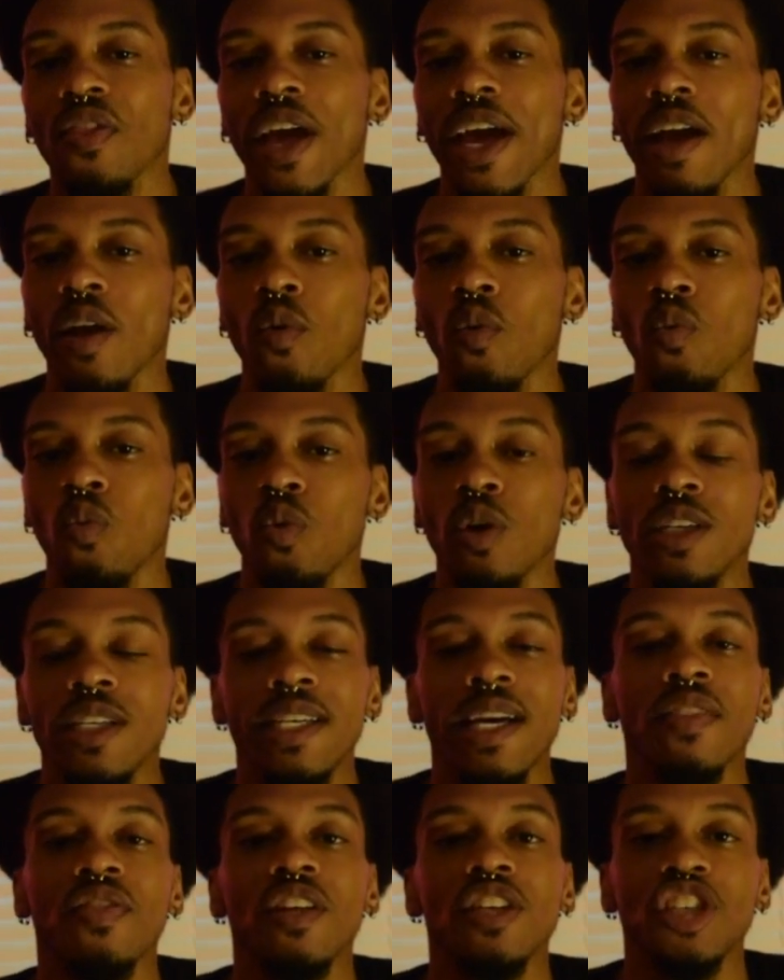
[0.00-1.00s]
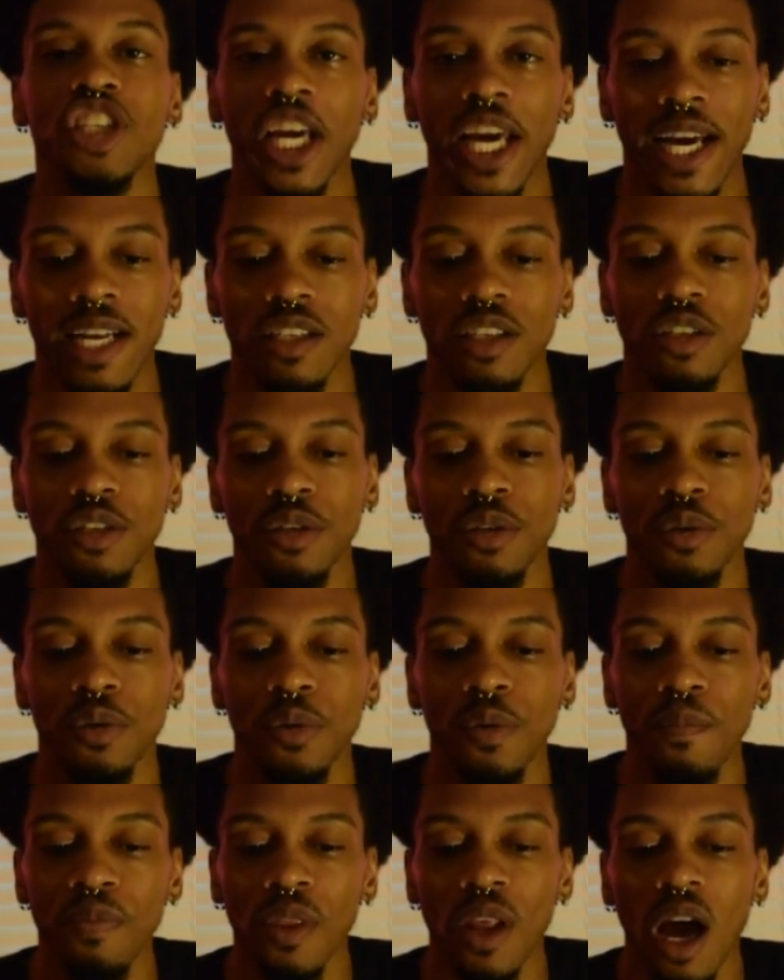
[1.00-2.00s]
they would get the chance to
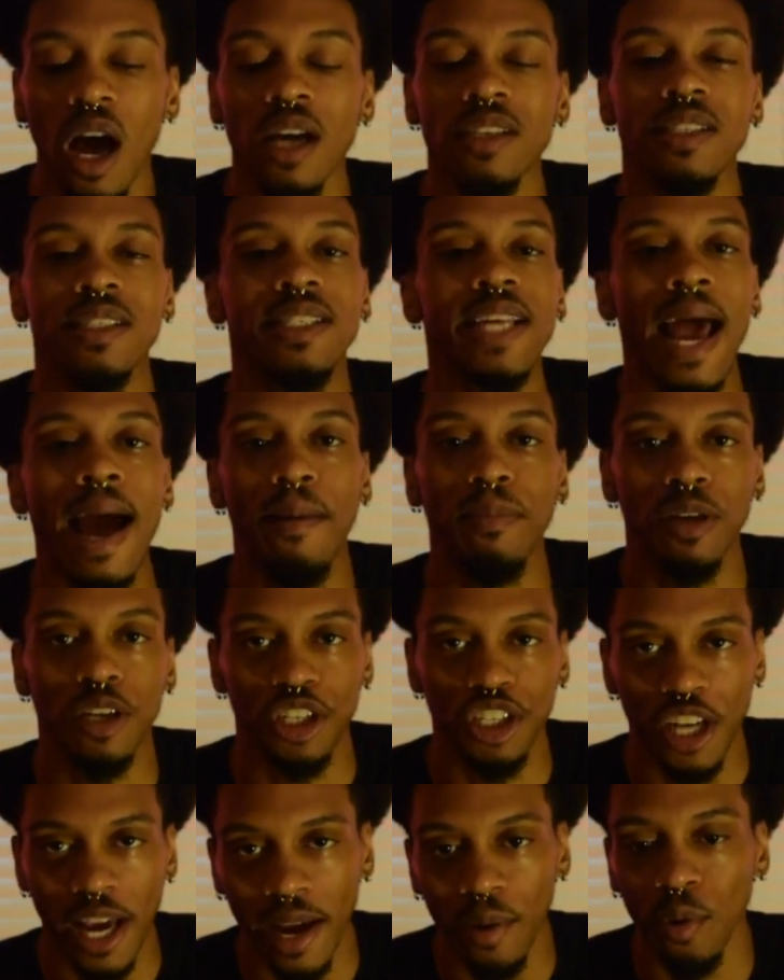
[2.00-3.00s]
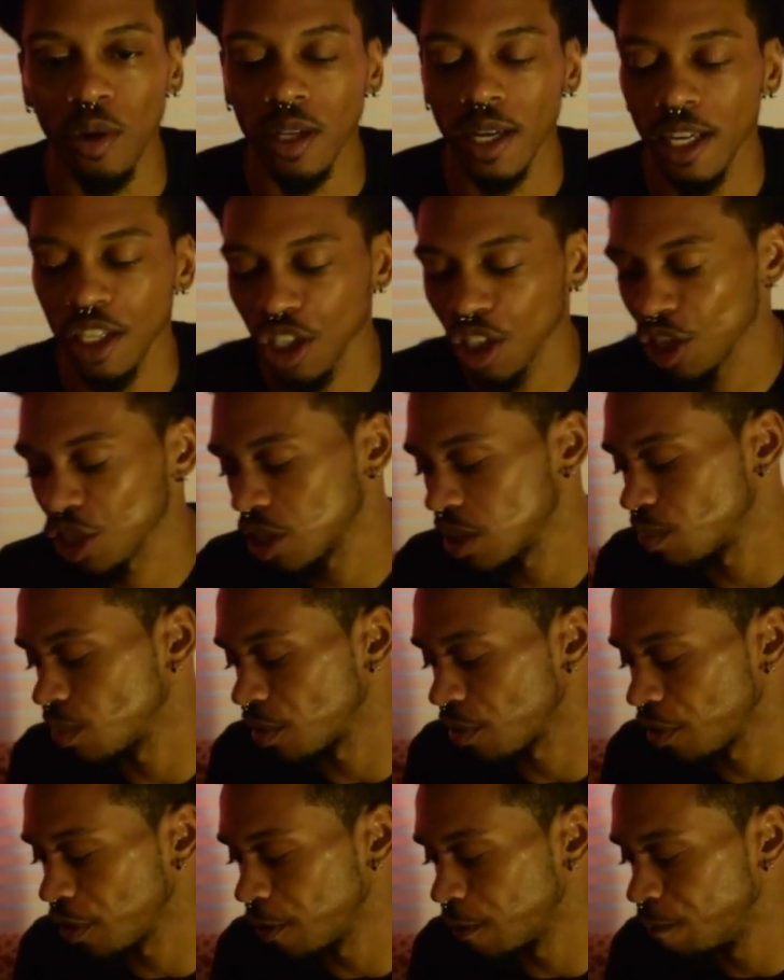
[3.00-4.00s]
establish a relationship
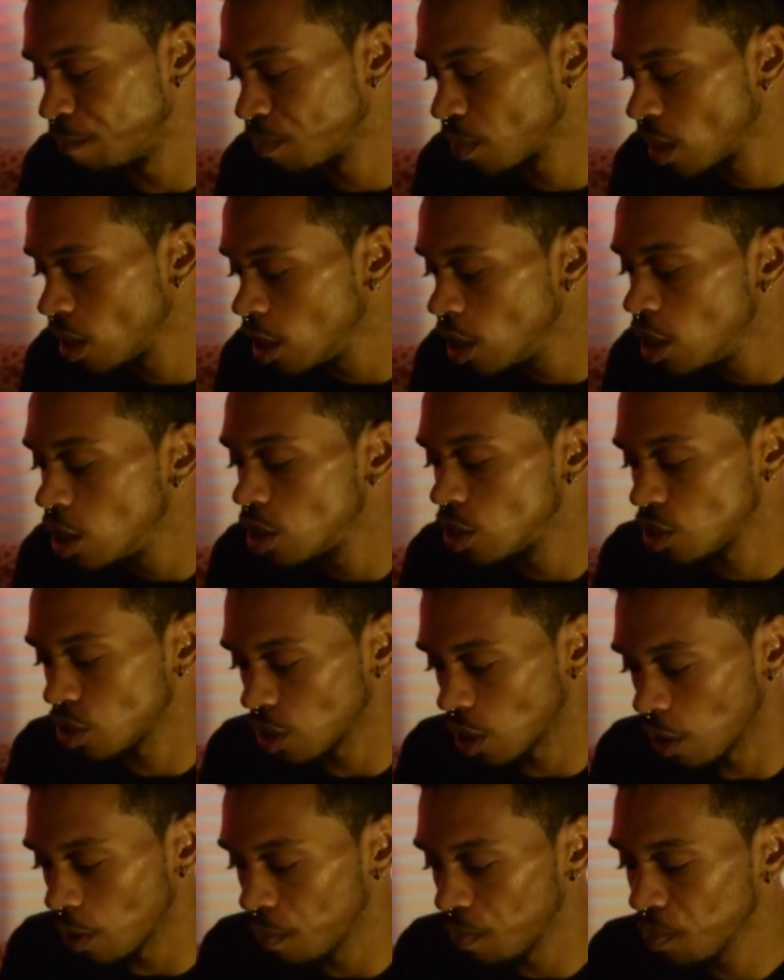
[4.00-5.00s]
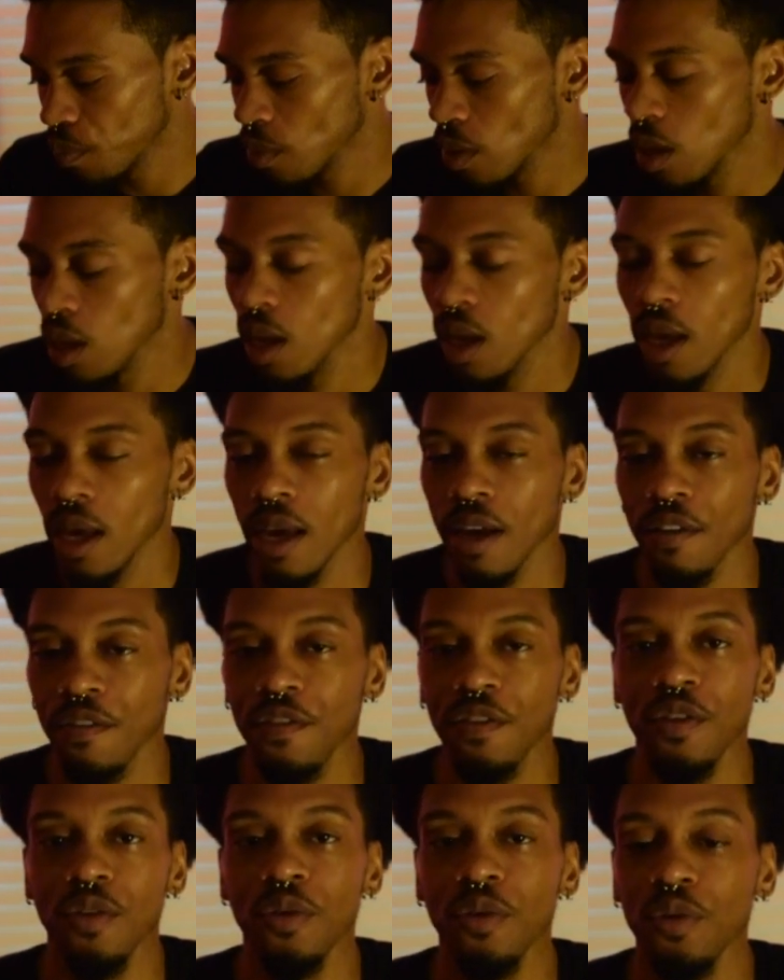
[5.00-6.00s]
with you. So if
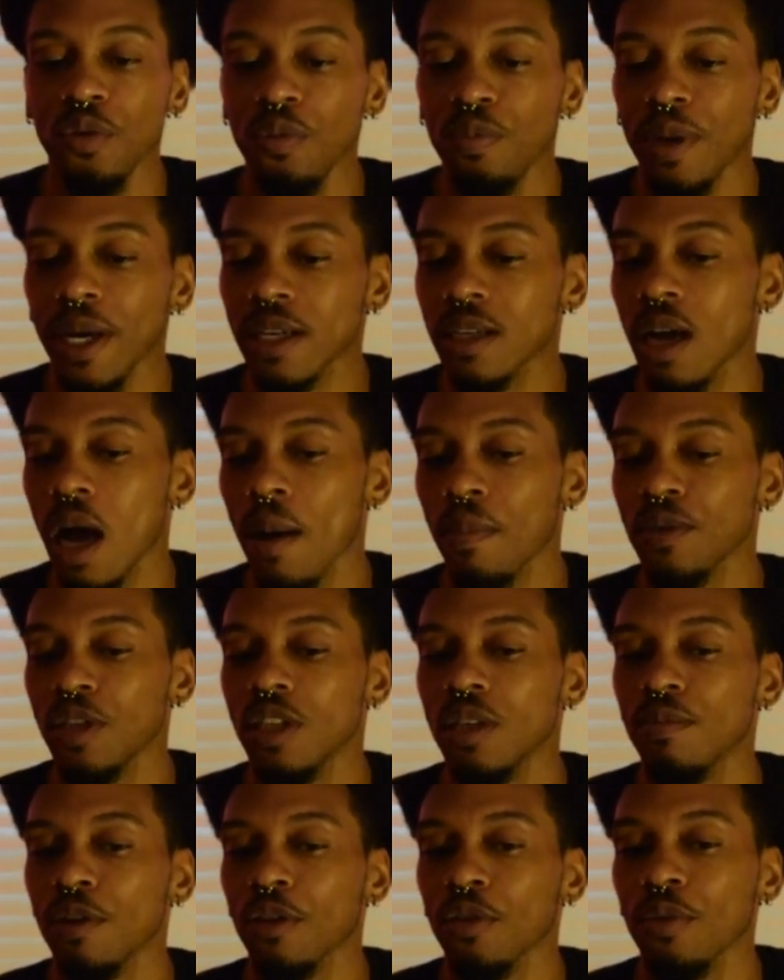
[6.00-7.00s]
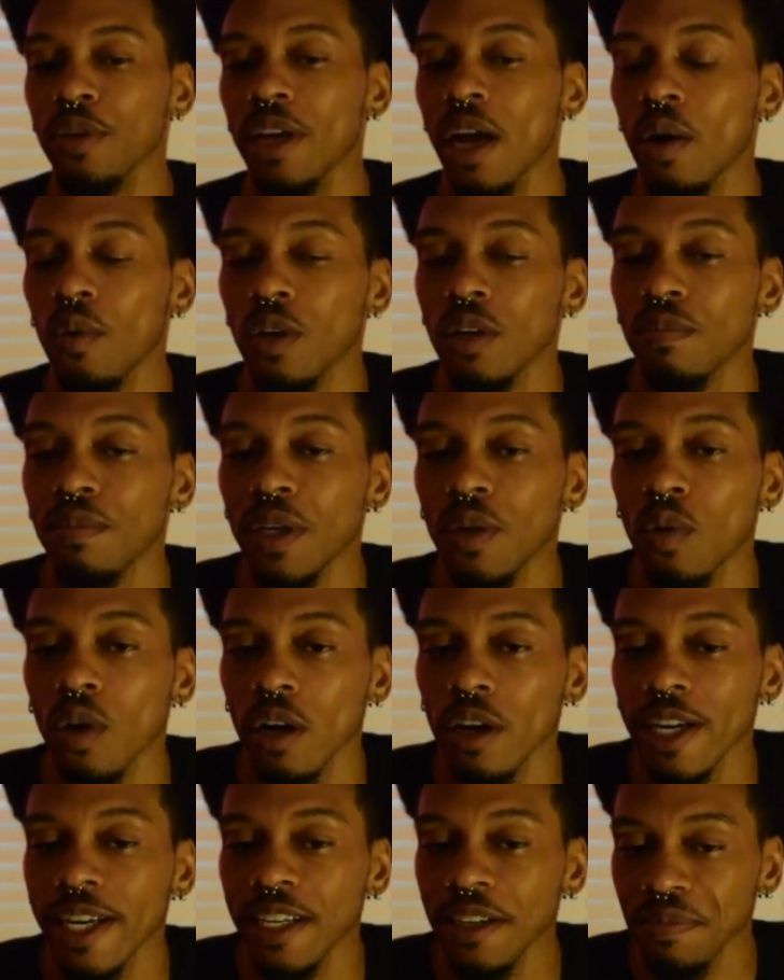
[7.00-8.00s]
you picked option number 3, I wouldn't be
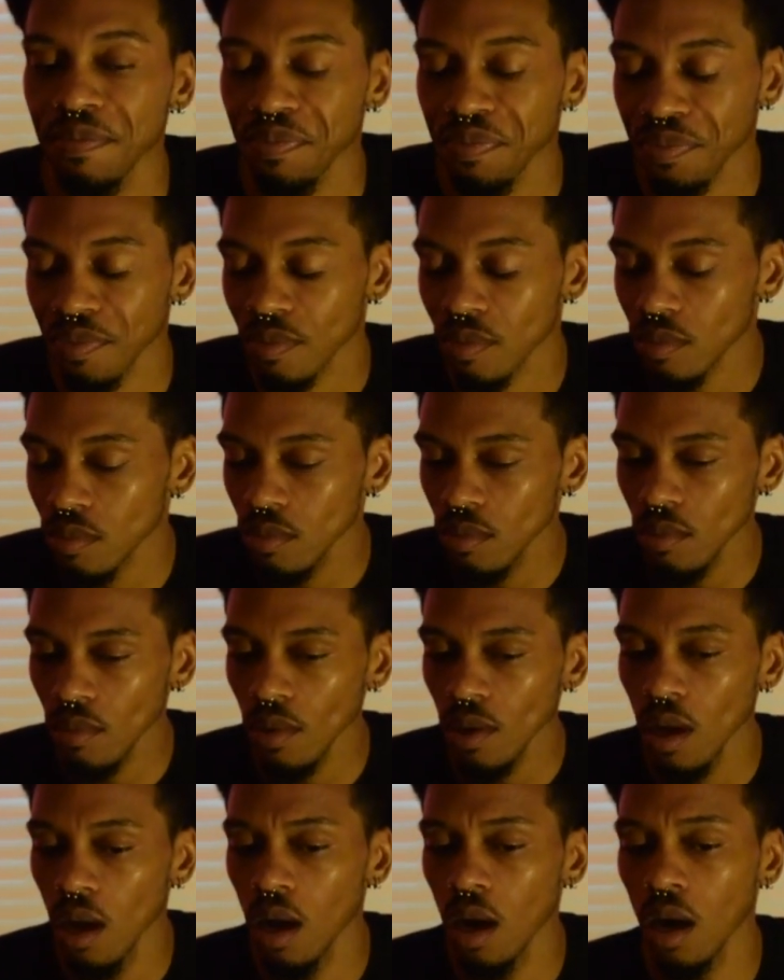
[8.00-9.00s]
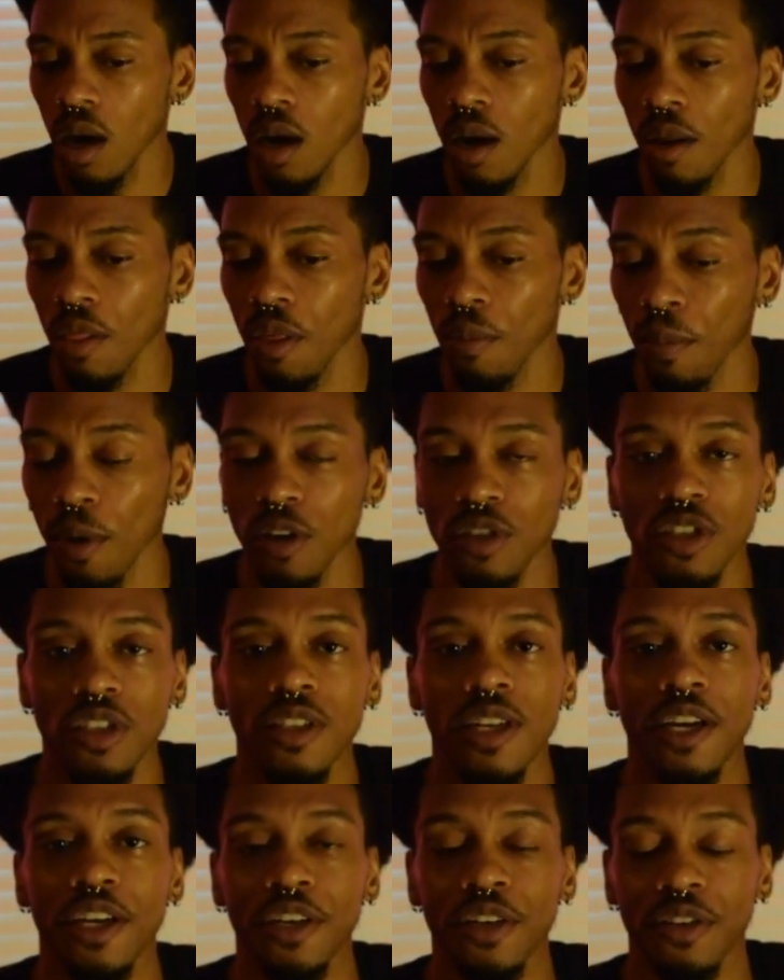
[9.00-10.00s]
worried. the person
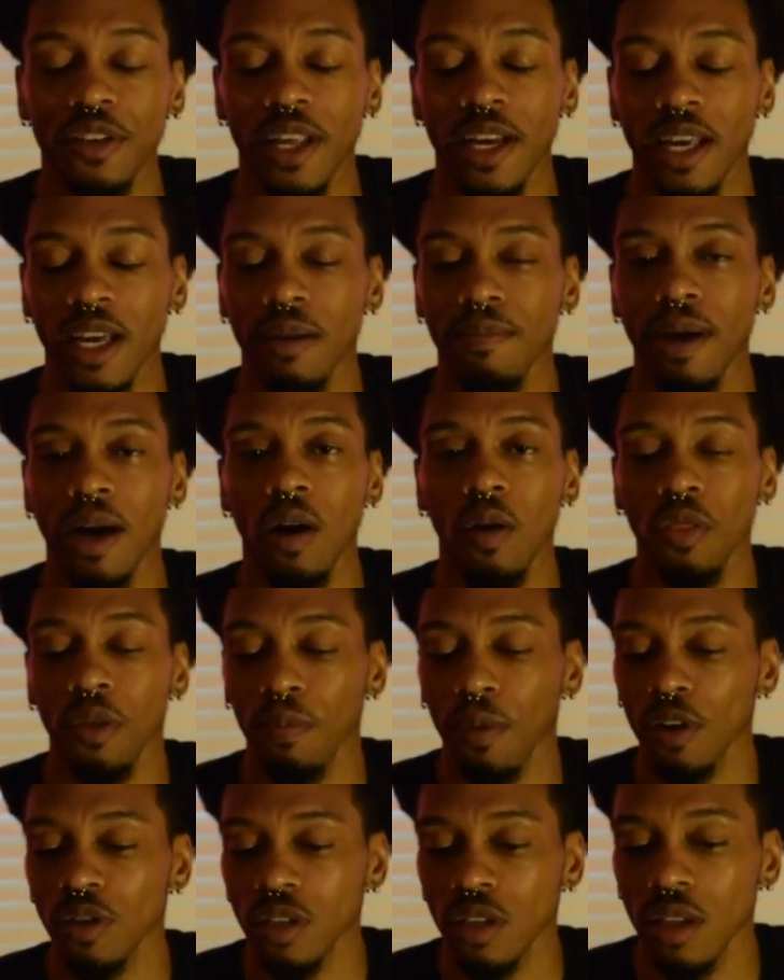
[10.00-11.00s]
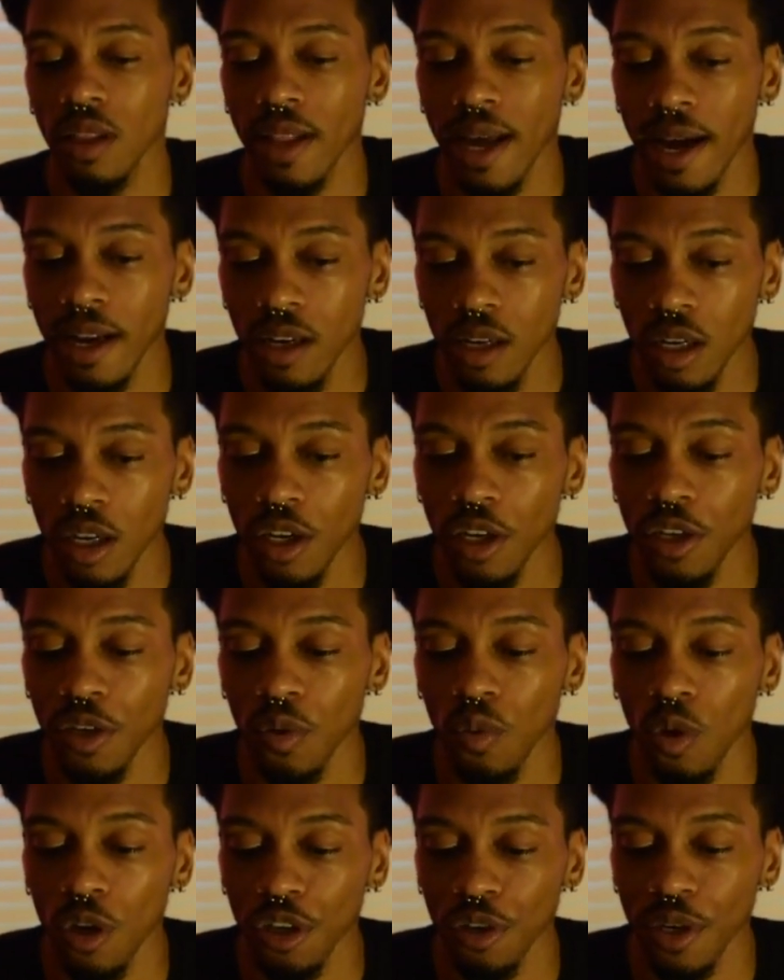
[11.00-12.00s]
that you're thinking about, the person that you're
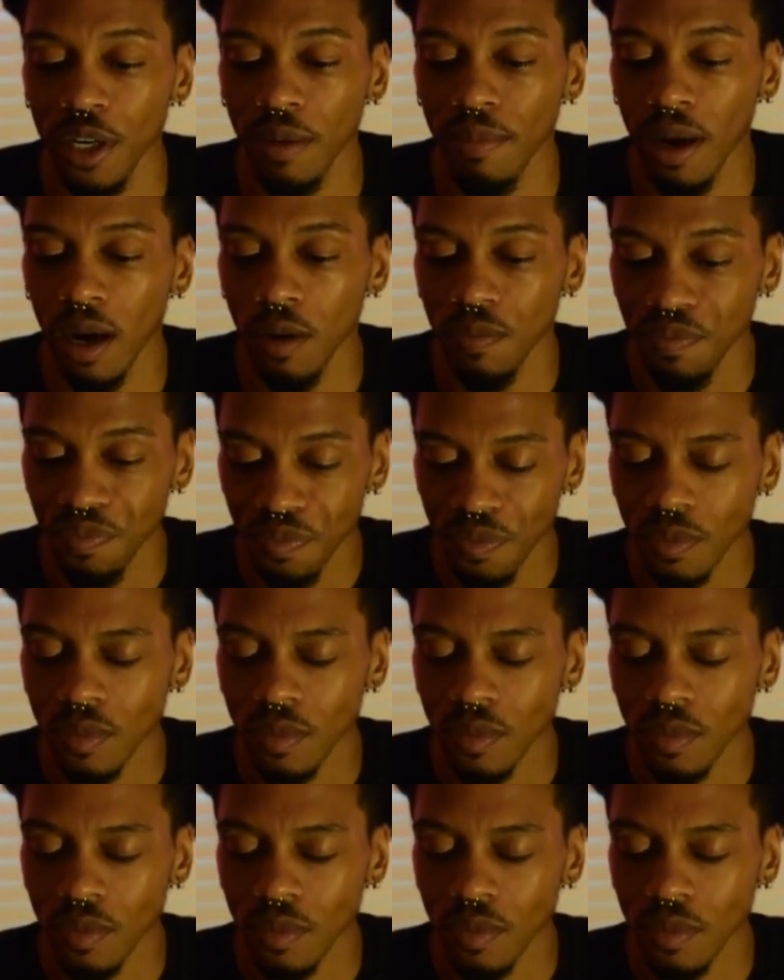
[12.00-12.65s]
wondering about,